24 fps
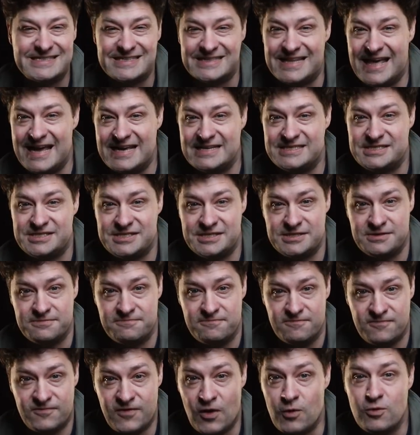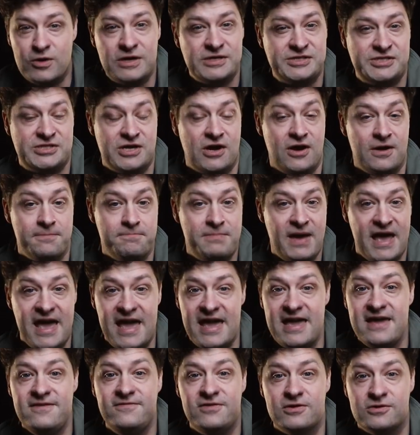is less focused on
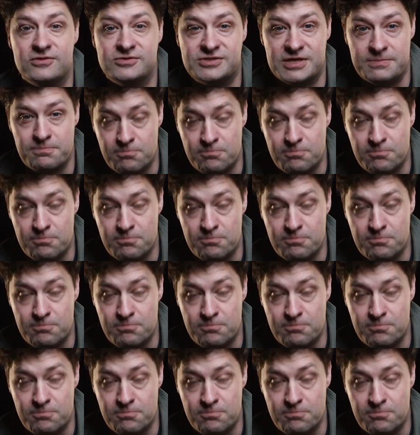behaviors